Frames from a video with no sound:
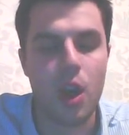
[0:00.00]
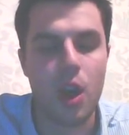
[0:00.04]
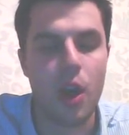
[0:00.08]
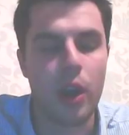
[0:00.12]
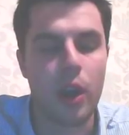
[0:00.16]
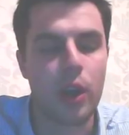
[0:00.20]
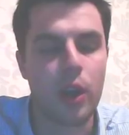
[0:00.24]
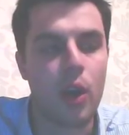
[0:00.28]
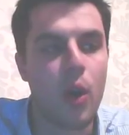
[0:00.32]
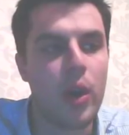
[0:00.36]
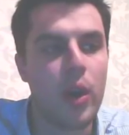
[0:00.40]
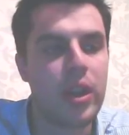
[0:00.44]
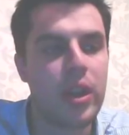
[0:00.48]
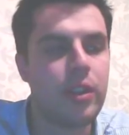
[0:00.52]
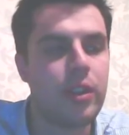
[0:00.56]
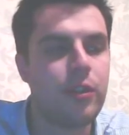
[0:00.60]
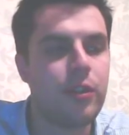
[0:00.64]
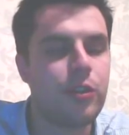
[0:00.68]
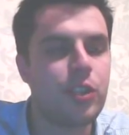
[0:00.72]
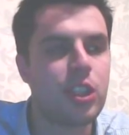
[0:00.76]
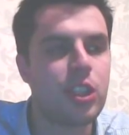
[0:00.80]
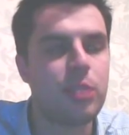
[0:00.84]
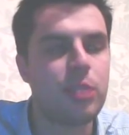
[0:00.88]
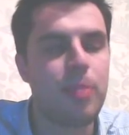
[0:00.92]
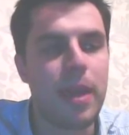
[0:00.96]
I kind
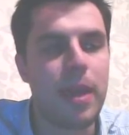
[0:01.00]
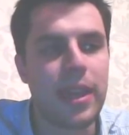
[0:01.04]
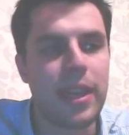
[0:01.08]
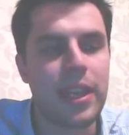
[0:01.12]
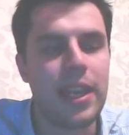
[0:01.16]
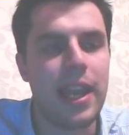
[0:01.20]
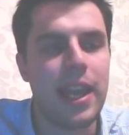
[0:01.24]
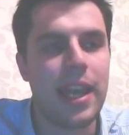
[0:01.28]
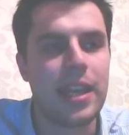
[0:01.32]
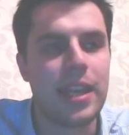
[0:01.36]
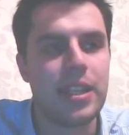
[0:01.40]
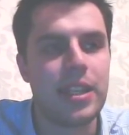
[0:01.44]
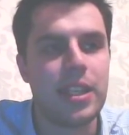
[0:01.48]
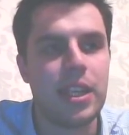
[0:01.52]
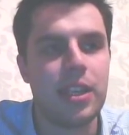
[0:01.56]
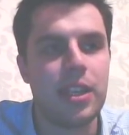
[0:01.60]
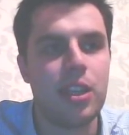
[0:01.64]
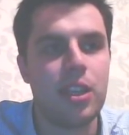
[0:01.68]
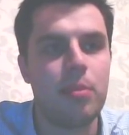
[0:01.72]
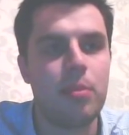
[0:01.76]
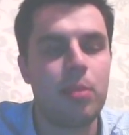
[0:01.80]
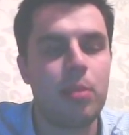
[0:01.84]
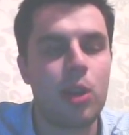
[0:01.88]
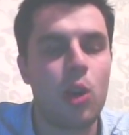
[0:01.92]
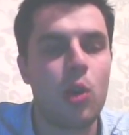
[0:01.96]
of
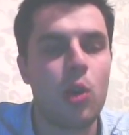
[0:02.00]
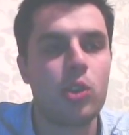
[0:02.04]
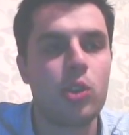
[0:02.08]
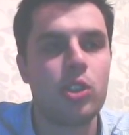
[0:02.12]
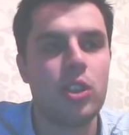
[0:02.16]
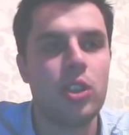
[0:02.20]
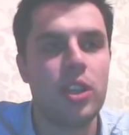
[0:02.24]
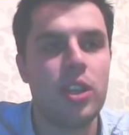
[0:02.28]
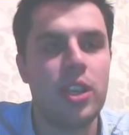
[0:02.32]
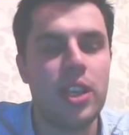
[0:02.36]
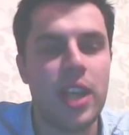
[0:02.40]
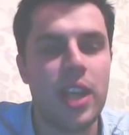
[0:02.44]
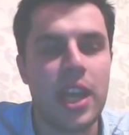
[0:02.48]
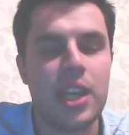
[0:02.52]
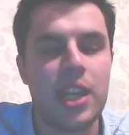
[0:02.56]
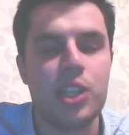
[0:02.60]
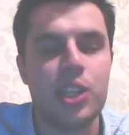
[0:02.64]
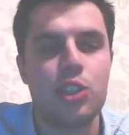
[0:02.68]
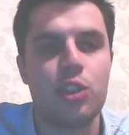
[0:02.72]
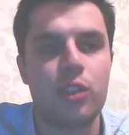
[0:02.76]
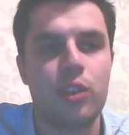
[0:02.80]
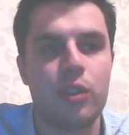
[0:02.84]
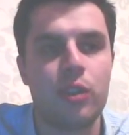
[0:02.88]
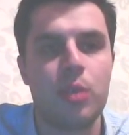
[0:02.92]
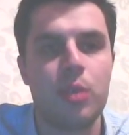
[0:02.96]
speculated that because of the
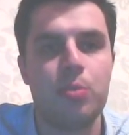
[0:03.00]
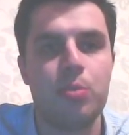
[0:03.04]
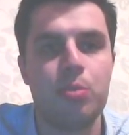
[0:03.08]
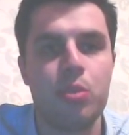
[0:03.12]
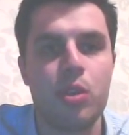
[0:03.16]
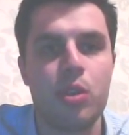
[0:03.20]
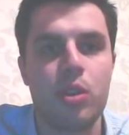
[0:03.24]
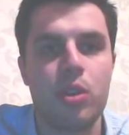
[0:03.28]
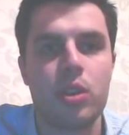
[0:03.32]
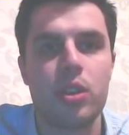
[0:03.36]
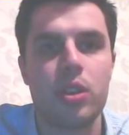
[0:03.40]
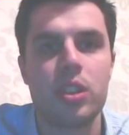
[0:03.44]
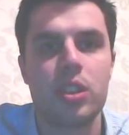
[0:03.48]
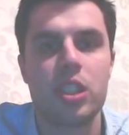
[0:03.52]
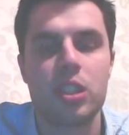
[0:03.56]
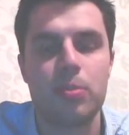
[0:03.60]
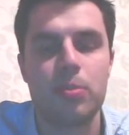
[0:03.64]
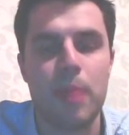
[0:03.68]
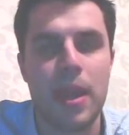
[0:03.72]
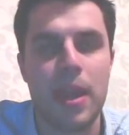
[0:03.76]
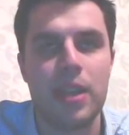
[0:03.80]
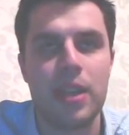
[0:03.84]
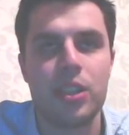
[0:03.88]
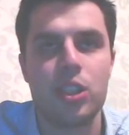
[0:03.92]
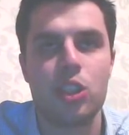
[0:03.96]
nature of the Brook
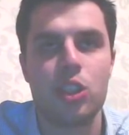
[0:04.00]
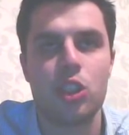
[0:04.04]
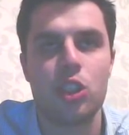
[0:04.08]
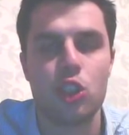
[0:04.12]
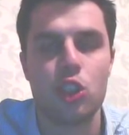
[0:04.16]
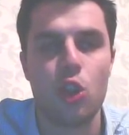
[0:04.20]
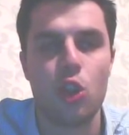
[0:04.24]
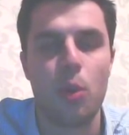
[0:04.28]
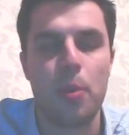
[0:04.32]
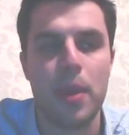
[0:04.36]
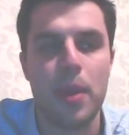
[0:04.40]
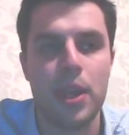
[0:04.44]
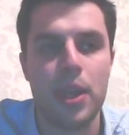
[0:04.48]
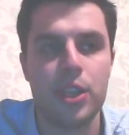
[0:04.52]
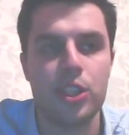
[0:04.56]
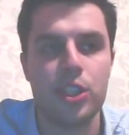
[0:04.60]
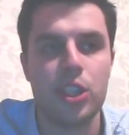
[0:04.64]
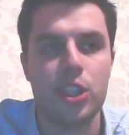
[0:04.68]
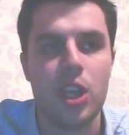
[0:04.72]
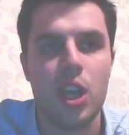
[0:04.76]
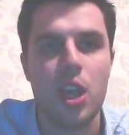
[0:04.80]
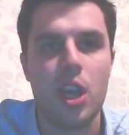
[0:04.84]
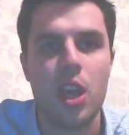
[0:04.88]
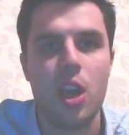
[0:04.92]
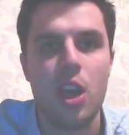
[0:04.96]
Spence
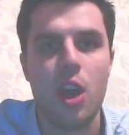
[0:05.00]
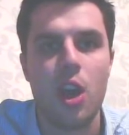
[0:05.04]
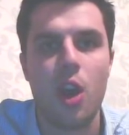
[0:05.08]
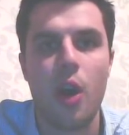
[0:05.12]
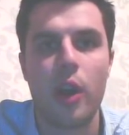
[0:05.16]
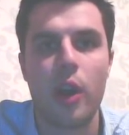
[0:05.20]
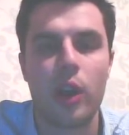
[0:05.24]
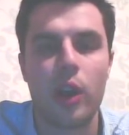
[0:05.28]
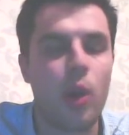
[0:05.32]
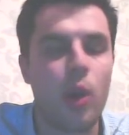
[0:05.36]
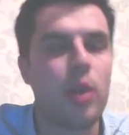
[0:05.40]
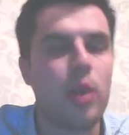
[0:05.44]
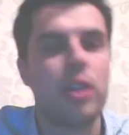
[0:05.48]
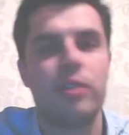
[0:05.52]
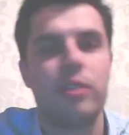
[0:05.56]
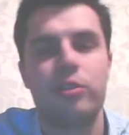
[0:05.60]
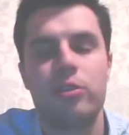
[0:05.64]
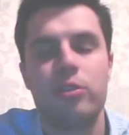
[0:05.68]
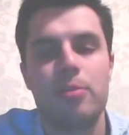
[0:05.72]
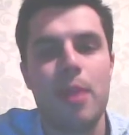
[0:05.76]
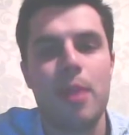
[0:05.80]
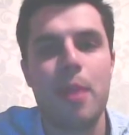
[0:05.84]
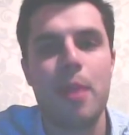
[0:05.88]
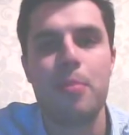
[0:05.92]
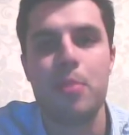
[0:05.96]
stoppage, I kind of
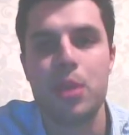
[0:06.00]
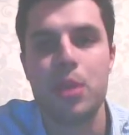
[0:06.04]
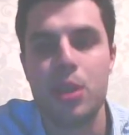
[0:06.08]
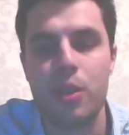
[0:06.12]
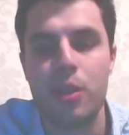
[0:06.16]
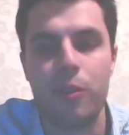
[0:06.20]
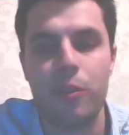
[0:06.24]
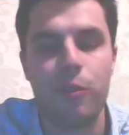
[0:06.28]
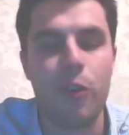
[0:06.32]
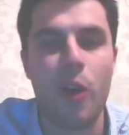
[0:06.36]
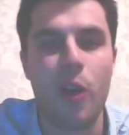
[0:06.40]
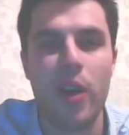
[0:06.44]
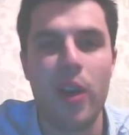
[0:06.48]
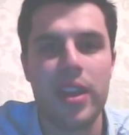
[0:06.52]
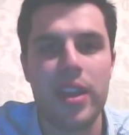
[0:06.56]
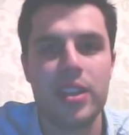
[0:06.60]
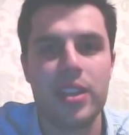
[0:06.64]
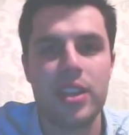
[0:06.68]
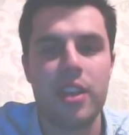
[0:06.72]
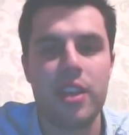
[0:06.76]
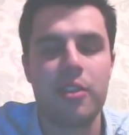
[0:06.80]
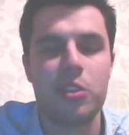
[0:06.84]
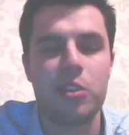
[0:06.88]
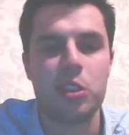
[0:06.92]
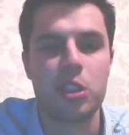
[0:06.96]
remembered the fight
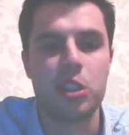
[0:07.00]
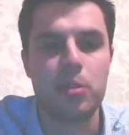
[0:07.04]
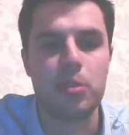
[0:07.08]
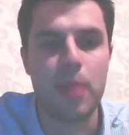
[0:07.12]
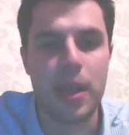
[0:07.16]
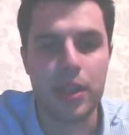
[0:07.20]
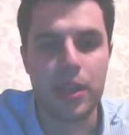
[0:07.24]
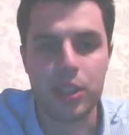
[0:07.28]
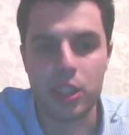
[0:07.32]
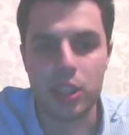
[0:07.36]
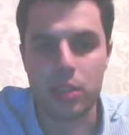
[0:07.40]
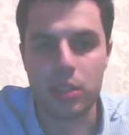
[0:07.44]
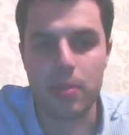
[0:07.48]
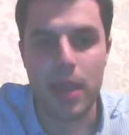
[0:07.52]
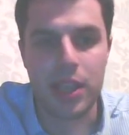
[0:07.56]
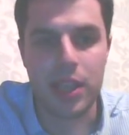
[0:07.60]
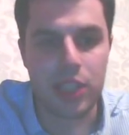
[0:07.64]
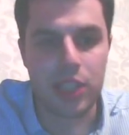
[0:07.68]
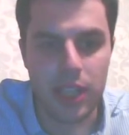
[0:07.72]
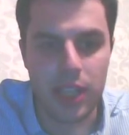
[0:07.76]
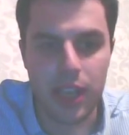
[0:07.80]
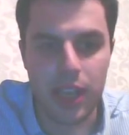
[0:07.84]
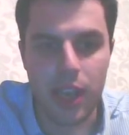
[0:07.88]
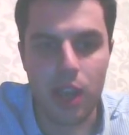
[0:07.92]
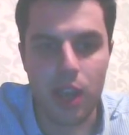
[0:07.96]
as Errol Spence
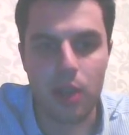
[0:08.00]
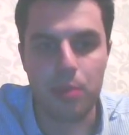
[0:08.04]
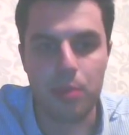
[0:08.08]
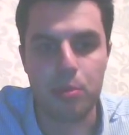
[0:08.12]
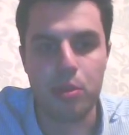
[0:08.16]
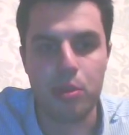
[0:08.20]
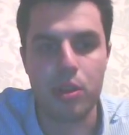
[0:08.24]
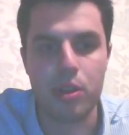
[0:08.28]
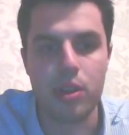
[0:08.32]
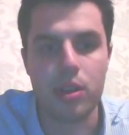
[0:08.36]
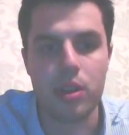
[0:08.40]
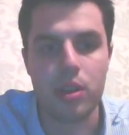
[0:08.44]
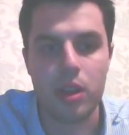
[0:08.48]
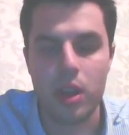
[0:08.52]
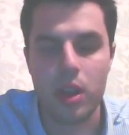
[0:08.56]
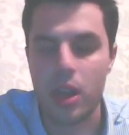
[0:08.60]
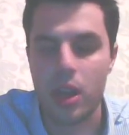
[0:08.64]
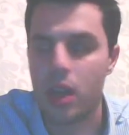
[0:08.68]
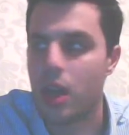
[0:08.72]
smashing Kell Brook,